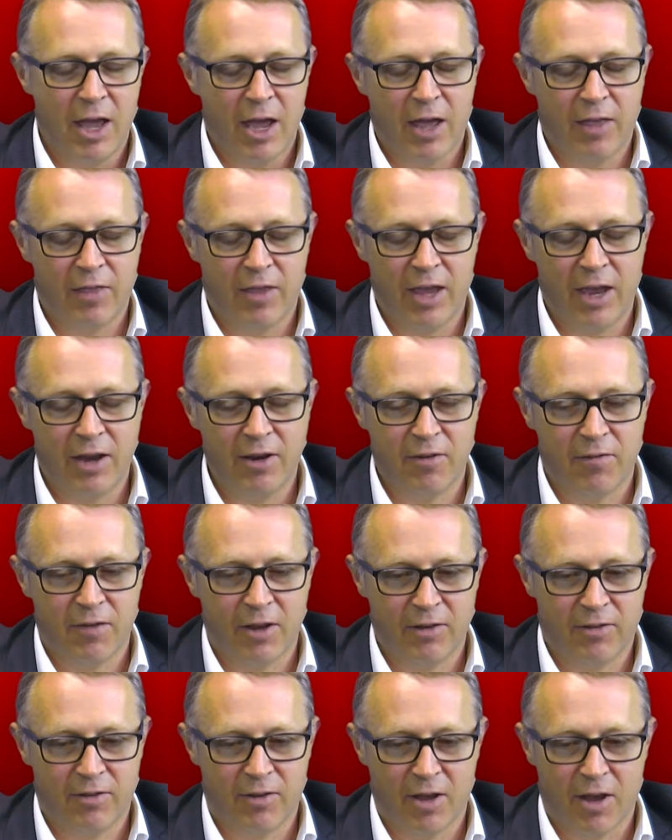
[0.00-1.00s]
At the end of
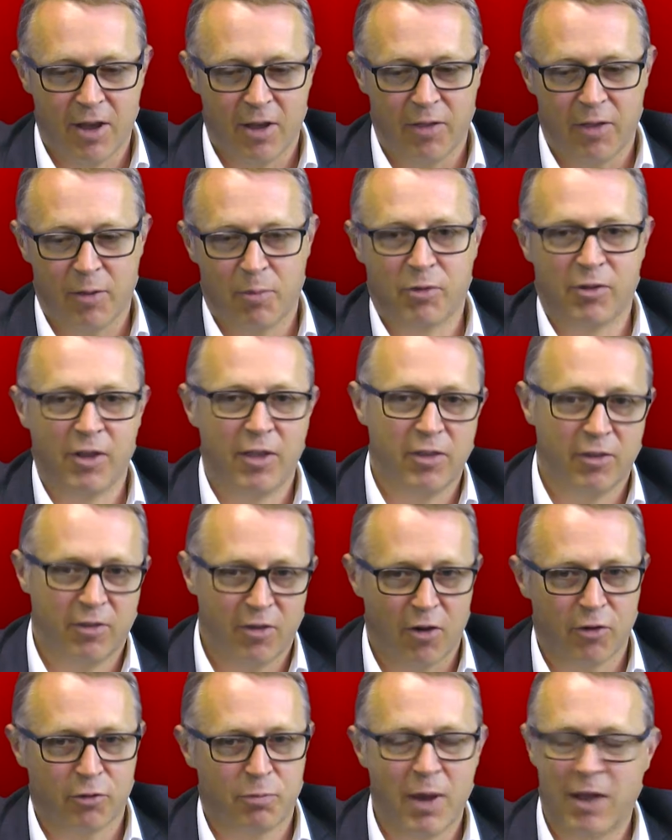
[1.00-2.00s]
it, they present the
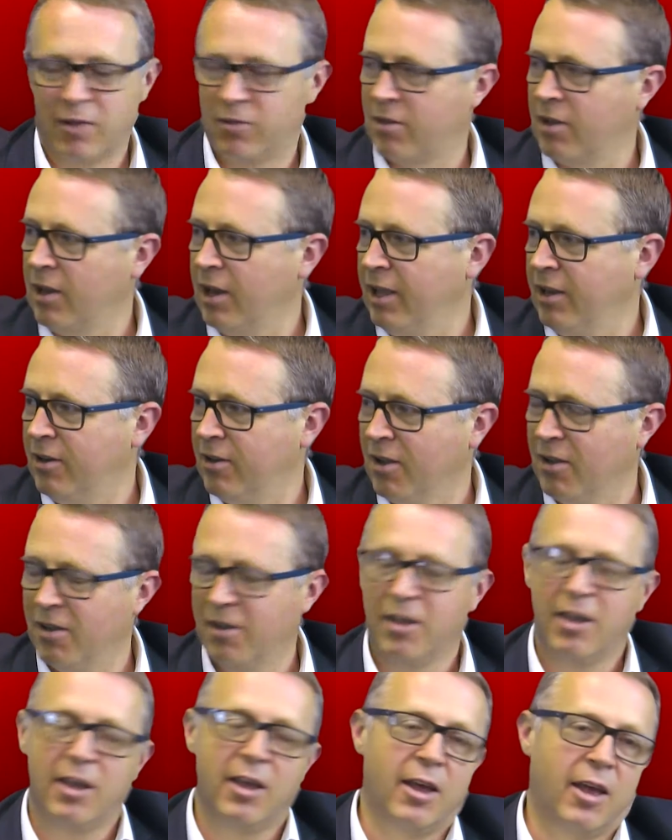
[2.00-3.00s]
task back to the leader,
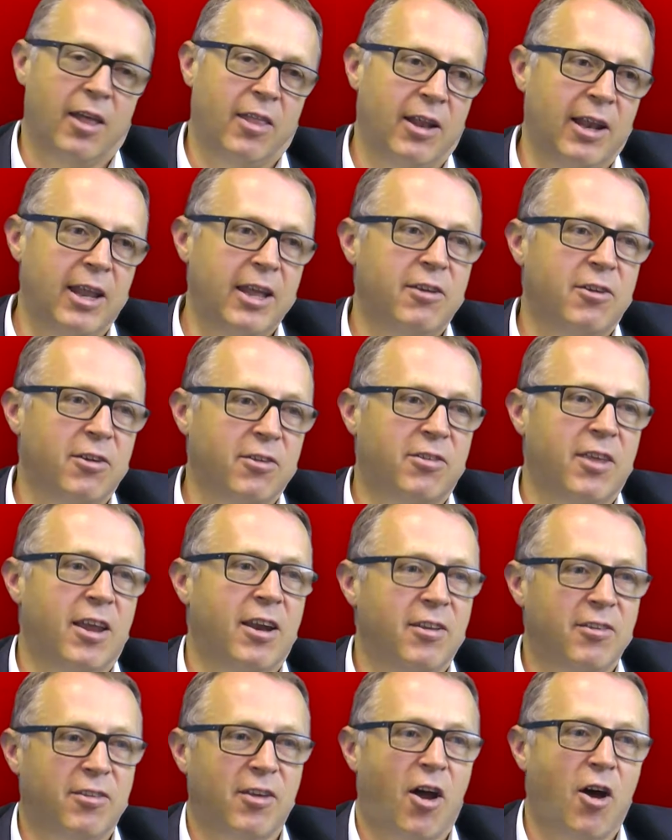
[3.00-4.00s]
and the leader then
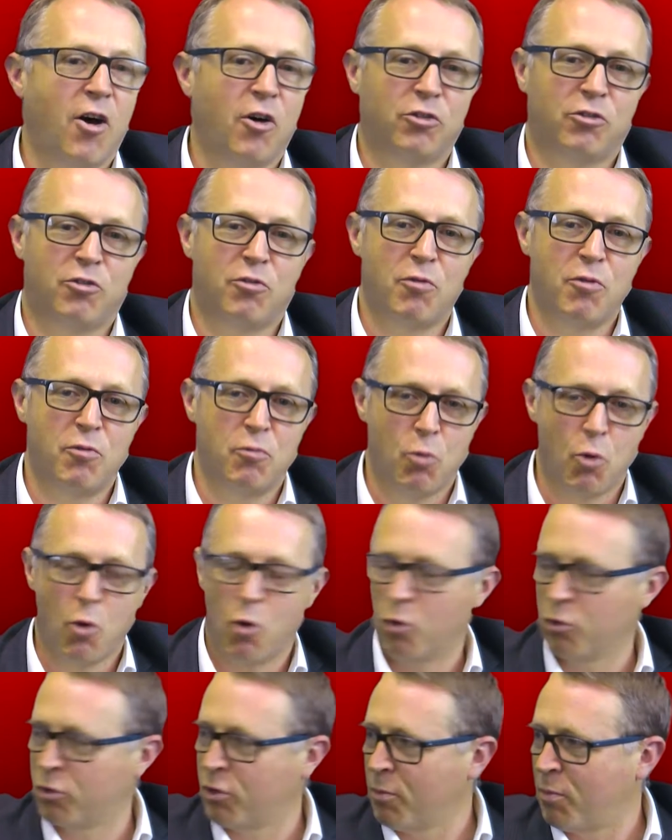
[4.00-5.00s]
is asked to
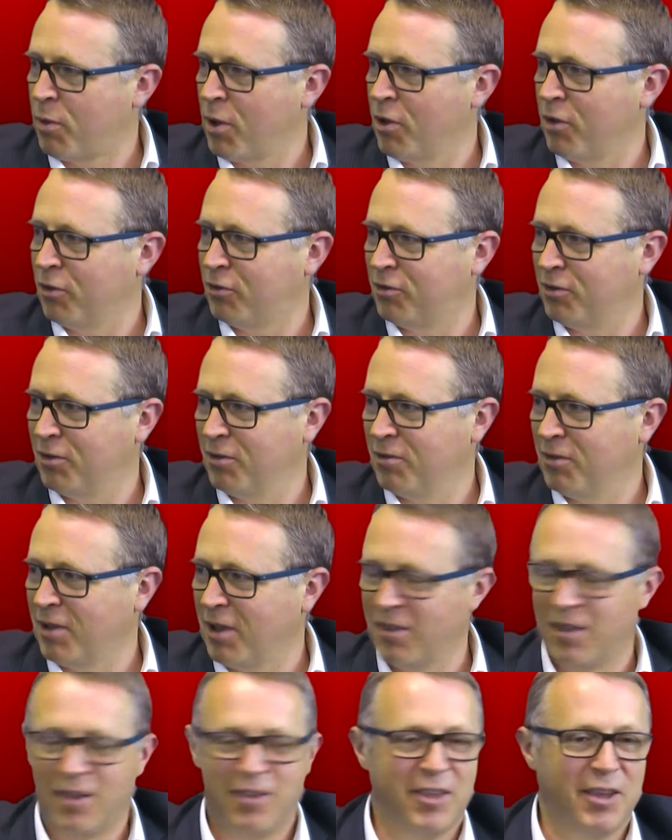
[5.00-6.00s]
reward the person
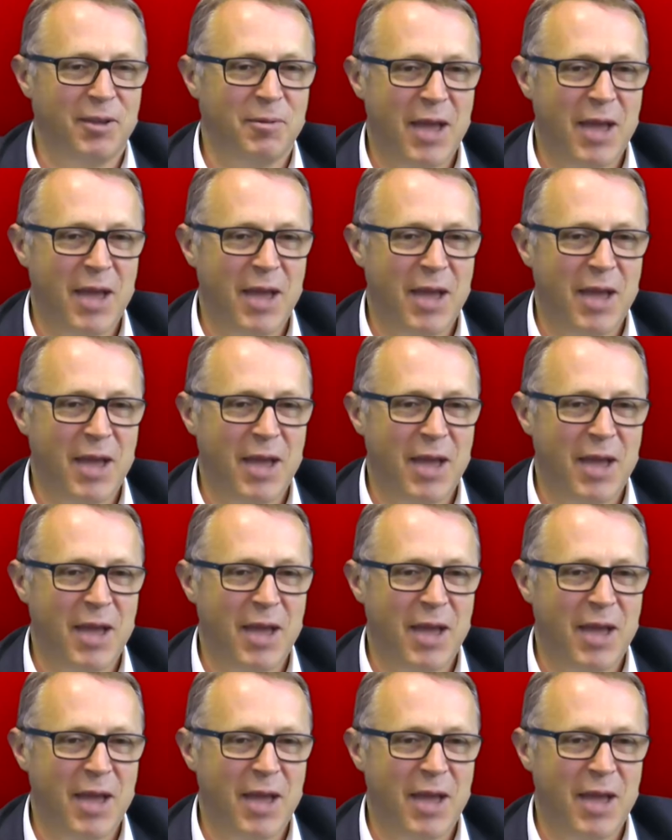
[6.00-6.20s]
that they think